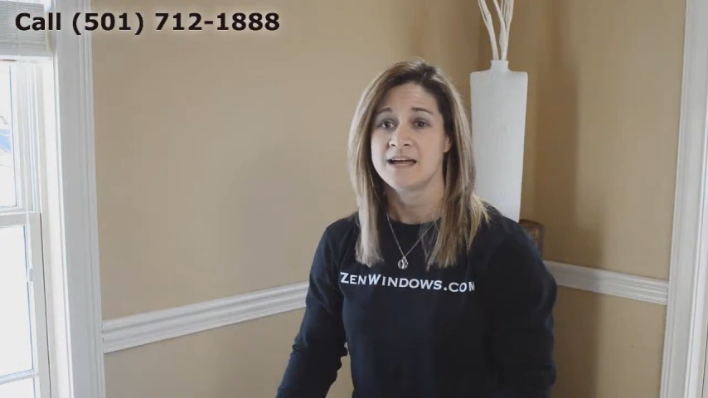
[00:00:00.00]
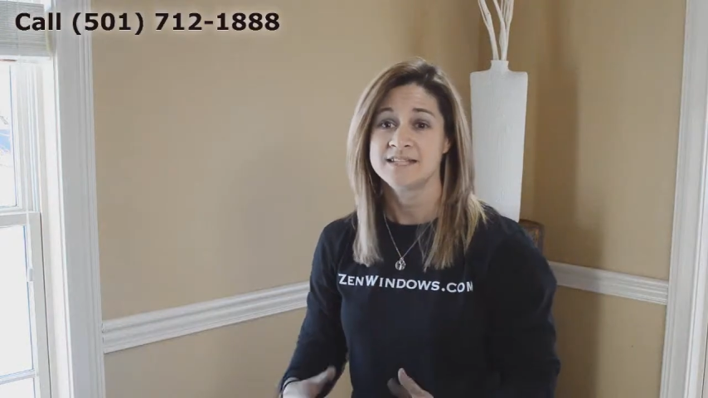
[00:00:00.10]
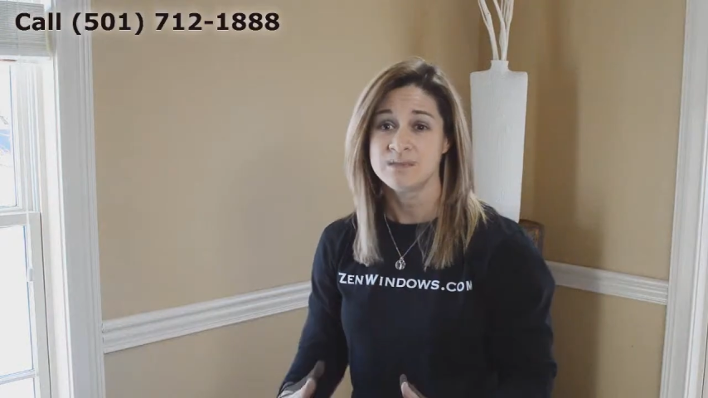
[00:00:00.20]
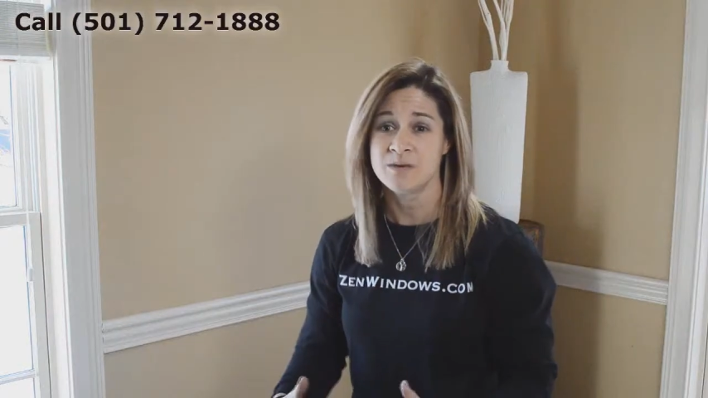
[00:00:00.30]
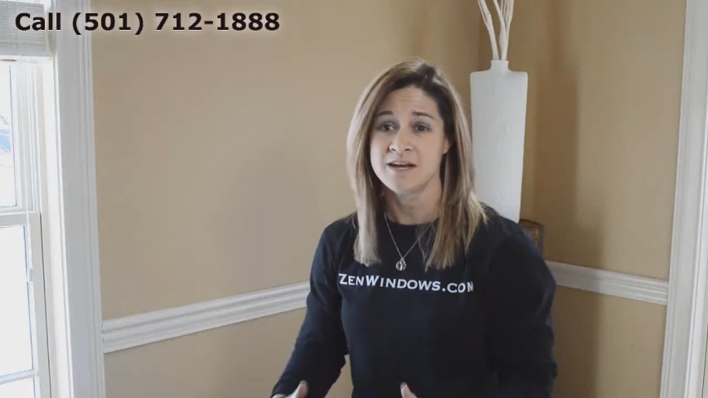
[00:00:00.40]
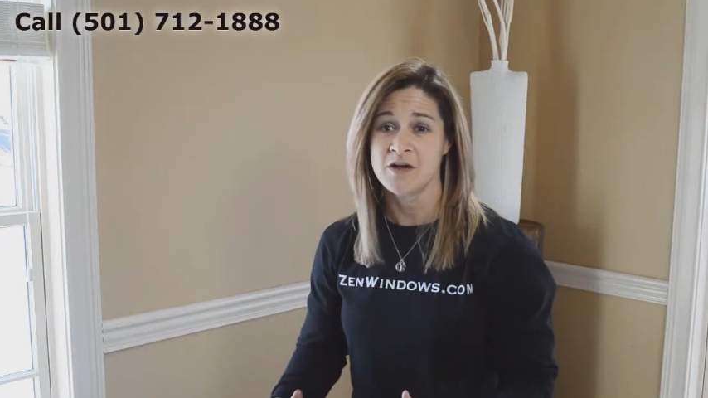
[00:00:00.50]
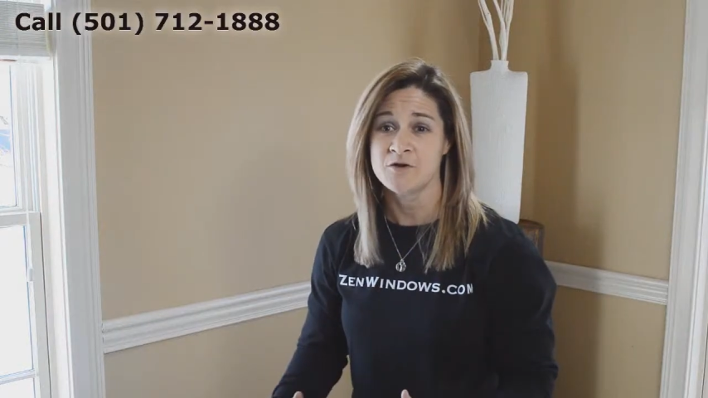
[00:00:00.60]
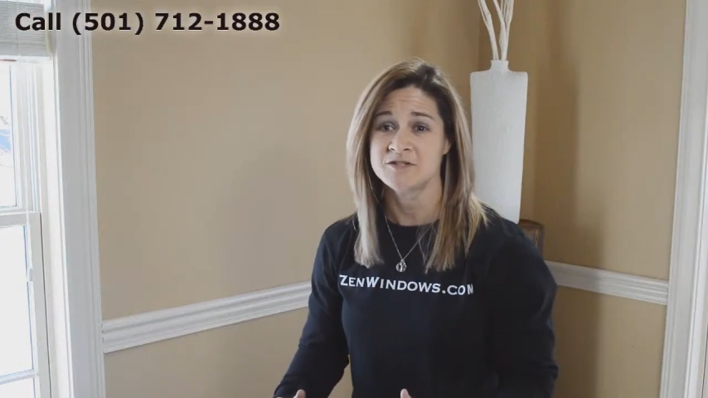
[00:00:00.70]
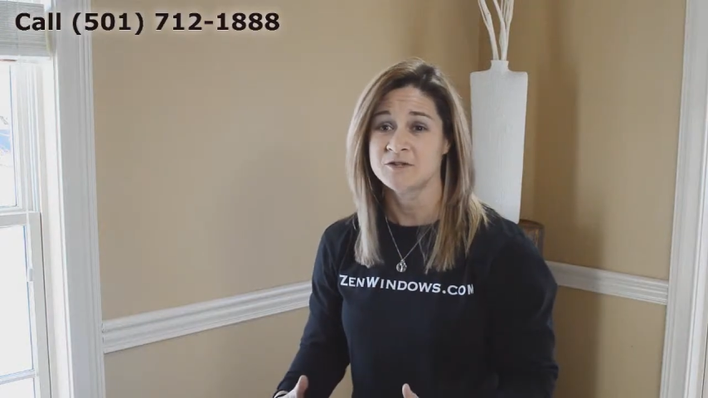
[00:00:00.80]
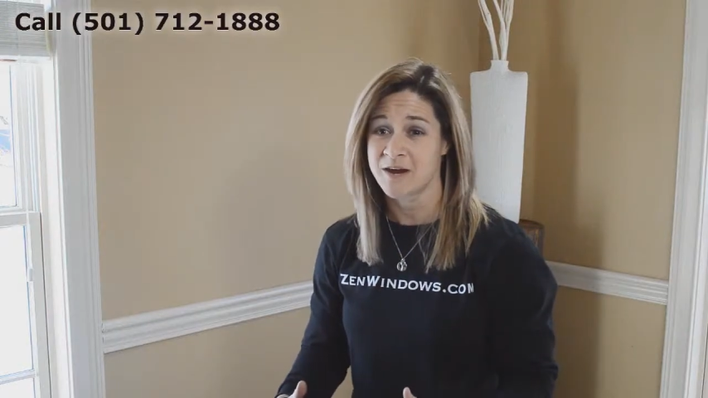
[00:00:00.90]
At Zen
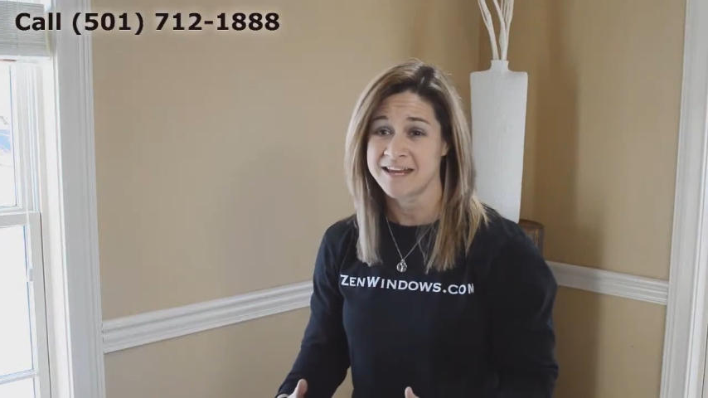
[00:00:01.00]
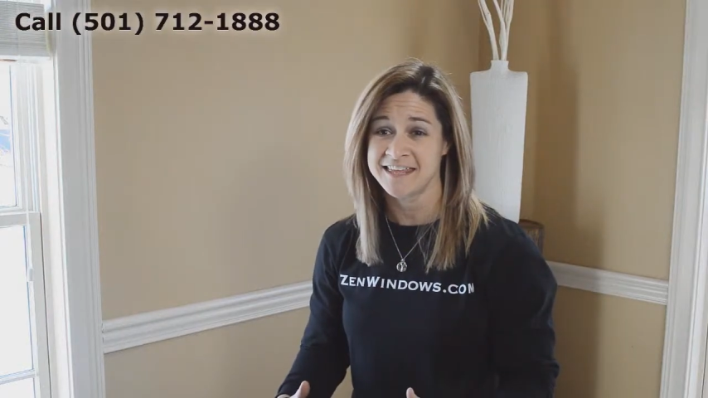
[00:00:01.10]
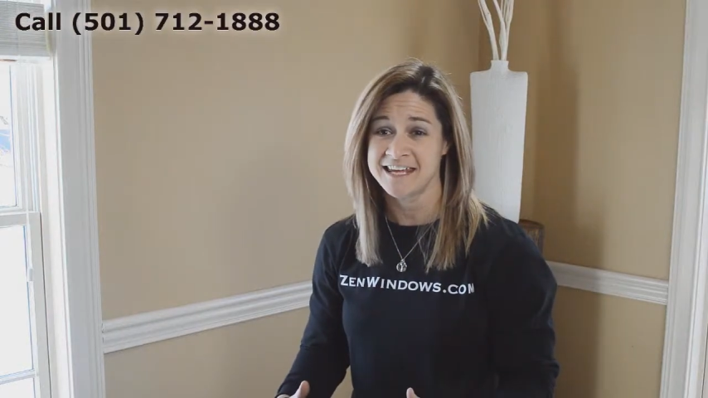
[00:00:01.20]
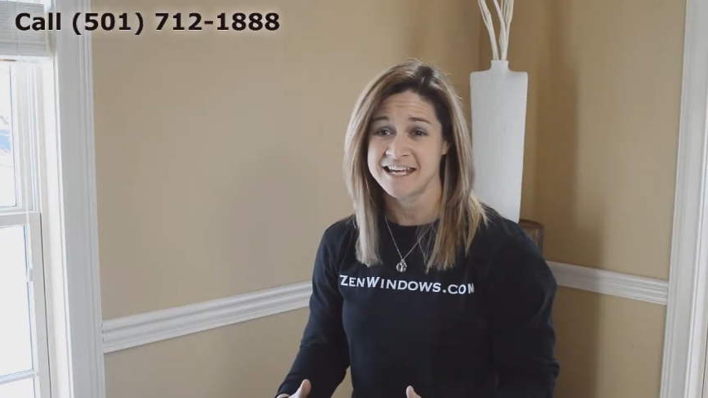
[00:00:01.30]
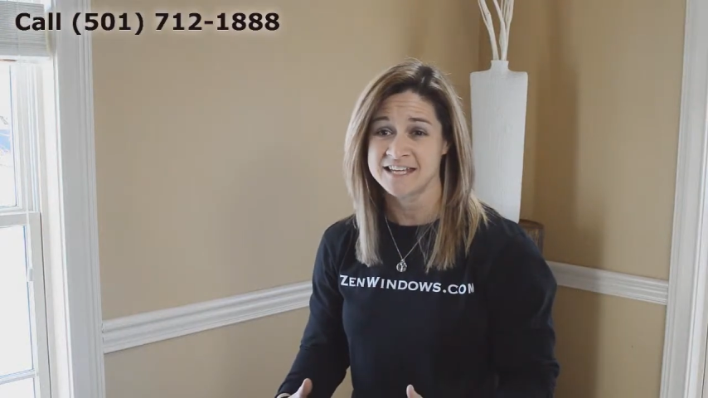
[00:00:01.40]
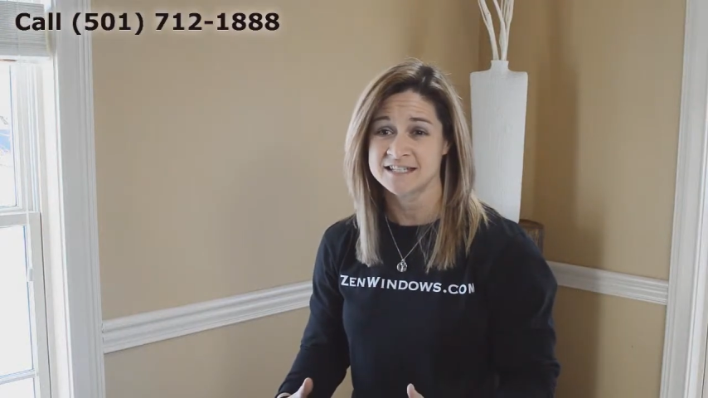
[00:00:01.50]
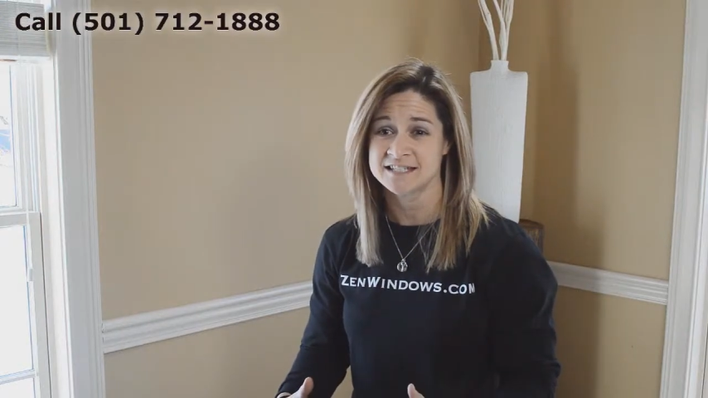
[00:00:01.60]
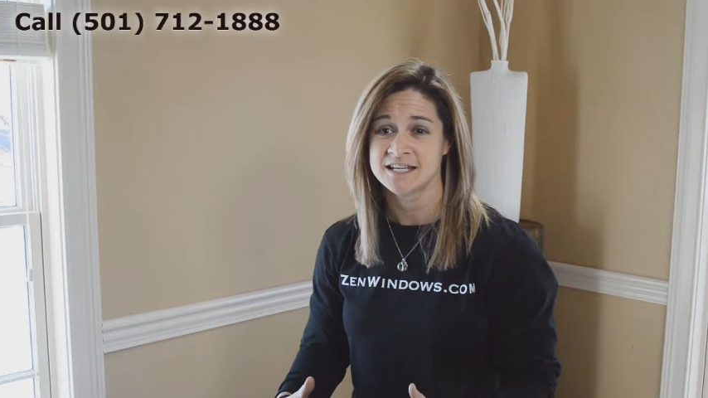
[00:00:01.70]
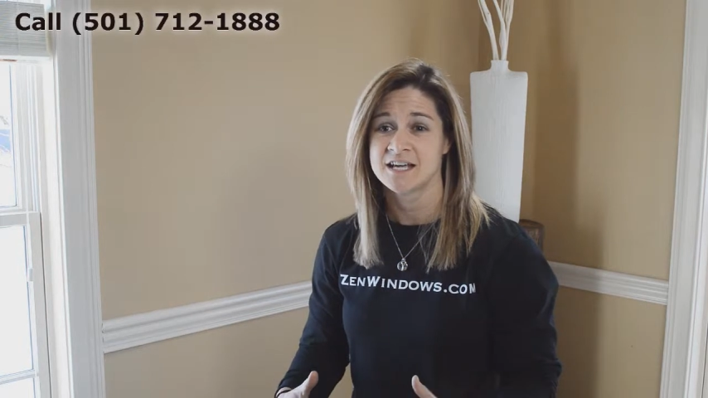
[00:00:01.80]
Windows, the great thing is,